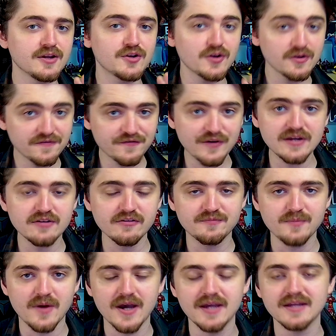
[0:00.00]
a good friend of
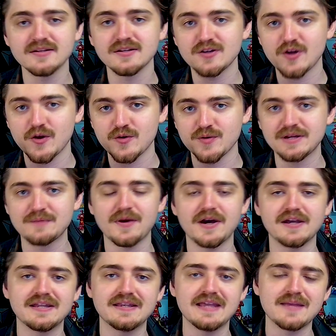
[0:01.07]
mine, going by
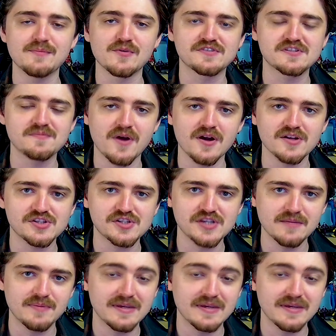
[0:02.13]
the name of Smart Sheep,